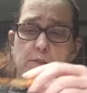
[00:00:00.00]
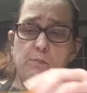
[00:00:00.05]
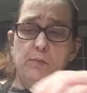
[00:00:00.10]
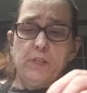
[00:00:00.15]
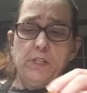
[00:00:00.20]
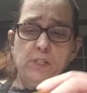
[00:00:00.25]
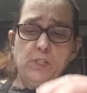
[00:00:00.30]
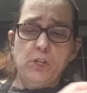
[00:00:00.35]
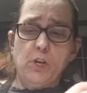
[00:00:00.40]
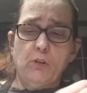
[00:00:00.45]

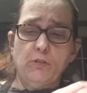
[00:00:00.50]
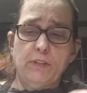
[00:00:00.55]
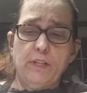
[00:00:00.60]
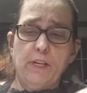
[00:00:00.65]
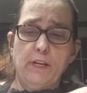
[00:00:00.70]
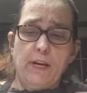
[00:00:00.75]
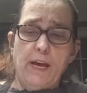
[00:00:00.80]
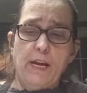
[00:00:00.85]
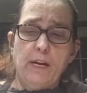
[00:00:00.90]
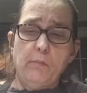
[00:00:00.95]
Please don't
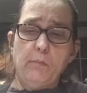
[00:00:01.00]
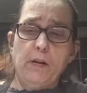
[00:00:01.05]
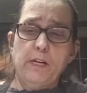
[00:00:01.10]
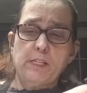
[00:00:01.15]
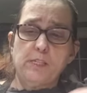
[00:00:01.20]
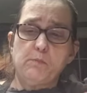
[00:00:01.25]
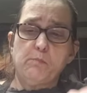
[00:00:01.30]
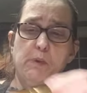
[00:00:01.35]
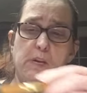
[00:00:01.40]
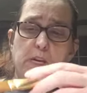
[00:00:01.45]
think
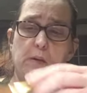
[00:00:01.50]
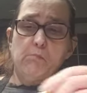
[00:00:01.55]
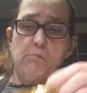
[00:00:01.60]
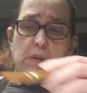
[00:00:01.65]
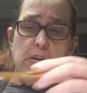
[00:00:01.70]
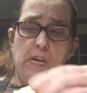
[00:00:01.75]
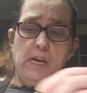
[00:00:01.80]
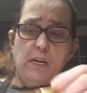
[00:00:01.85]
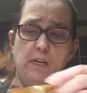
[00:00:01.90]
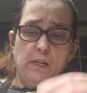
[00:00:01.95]
anybody's being
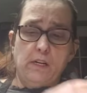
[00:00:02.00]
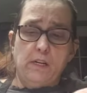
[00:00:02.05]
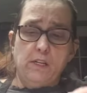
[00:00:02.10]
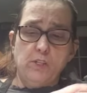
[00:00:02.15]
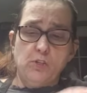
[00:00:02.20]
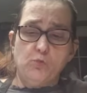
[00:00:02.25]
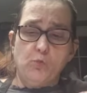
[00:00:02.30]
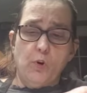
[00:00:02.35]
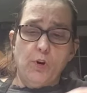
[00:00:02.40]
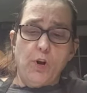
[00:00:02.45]
mean,
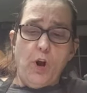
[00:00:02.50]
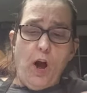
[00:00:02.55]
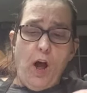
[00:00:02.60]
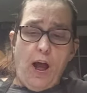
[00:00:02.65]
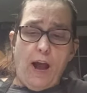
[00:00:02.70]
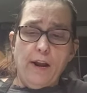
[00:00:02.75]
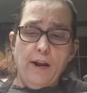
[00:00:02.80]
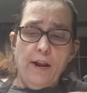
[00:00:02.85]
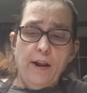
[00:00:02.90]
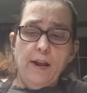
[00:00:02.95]
because we're
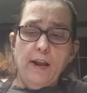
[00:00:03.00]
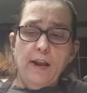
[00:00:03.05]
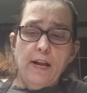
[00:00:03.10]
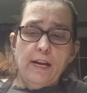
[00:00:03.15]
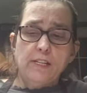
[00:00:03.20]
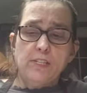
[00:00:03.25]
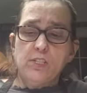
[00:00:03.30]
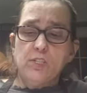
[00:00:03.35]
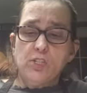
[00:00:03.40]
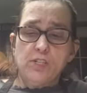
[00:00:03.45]
not.
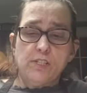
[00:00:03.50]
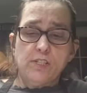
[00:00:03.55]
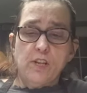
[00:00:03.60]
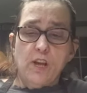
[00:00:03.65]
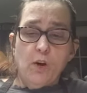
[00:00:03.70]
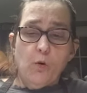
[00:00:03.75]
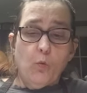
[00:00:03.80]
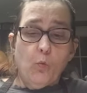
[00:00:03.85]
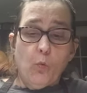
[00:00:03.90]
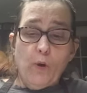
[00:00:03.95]
It's just,
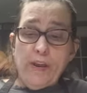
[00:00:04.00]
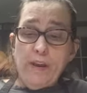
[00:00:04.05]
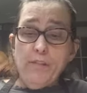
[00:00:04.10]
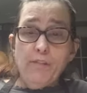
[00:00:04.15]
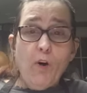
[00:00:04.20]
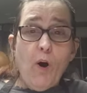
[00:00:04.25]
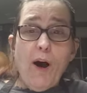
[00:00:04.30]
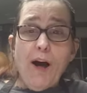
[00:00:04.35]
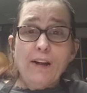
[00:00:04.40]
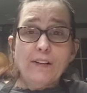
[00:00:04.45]
we've
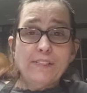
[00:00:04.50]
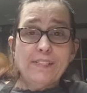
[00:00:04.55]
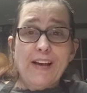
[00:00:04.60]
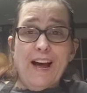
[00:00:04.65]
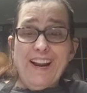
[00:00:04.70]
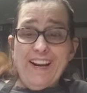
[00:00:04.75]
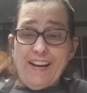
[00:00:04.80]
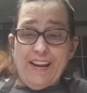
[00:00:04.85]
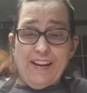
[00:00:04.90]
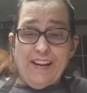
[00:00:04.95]
all
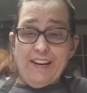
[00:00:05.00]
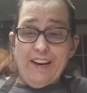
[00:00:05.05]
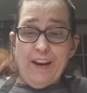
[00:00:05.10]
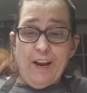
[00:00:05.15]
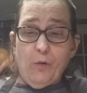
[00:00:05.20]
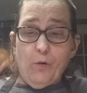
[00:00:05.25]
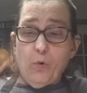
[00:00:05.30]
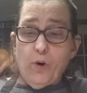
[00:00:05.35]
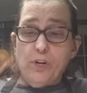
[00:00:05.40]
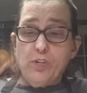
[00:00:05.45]
done it,
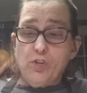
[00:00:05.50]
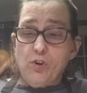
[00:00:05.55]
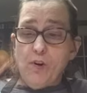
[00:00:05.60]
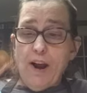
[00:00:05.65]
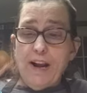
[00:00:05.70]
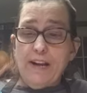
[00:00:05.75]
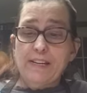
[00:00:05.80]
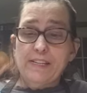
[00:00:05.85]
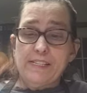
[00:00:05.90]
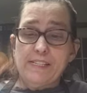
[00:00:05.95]
and we're
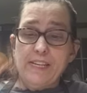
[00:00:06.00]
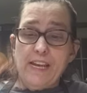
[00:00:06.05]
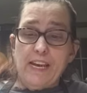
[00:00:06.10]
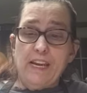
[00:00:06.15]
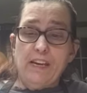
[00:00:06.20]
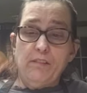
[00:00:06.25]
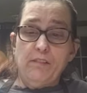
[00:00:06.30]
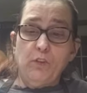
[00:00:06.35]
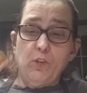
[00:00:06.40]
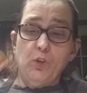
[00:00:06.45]
trying to
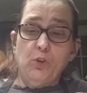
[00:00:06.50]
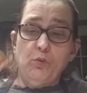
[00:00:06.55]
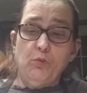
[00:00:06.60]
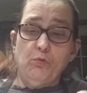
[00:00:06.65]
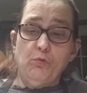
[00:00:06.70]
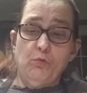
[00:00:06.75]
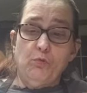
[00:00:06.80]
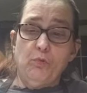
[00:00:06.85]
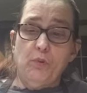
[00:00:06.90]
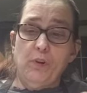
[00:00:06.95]
save
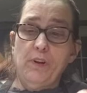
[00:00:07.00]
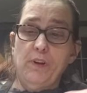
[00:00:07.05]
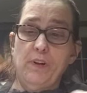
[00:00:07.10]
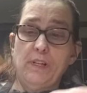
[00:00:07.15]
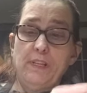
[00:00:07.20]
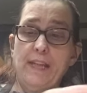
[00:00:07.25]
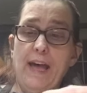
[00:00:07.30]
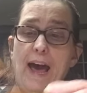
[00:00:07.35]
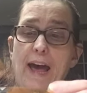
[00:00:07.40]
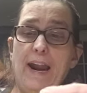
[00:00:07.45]
you
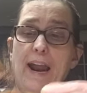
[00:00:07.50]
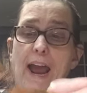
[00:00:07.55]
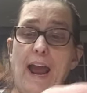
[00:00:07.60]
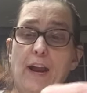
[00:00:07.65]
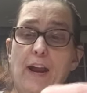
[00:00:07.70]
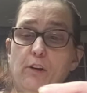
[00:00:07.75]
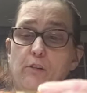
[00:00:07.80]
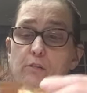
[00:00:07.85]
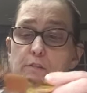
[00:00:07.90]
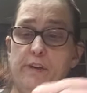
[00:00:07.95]
that
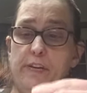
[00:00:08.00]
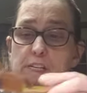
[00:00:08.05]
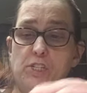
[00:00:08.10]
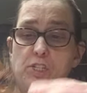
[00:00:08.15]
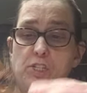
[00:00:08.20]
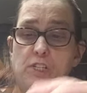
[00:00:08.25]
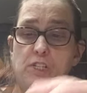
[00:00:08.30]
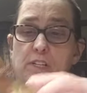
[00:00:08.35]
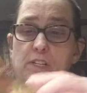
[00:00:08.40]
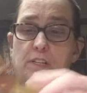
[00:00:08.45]

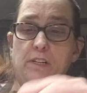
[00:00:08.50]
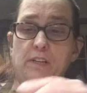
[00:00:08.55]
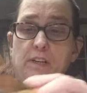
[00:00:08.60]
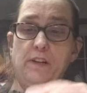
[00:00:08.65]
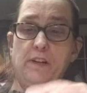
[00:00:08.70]
aggravation.